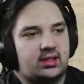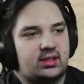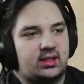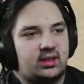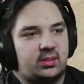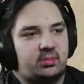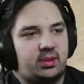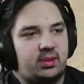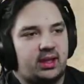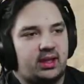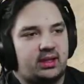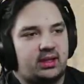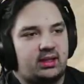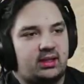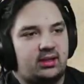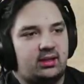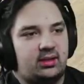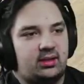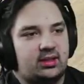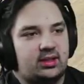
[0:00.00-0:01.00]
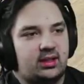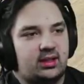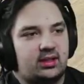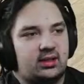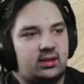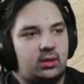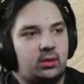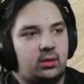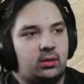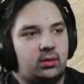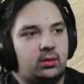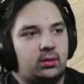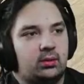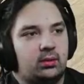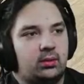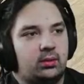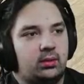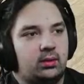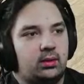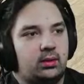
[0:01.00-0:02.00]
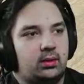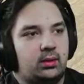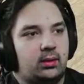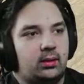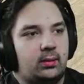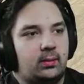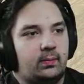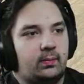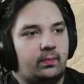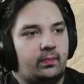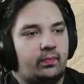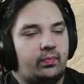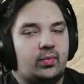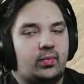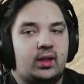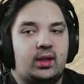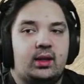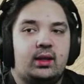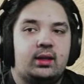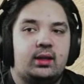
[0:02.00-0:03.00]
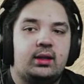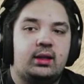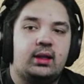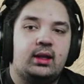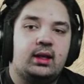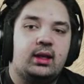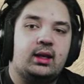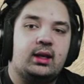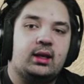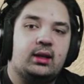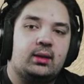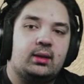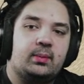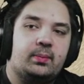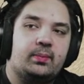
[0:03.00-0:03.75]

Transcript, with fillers: stuck back here. He's got, oh, yeah.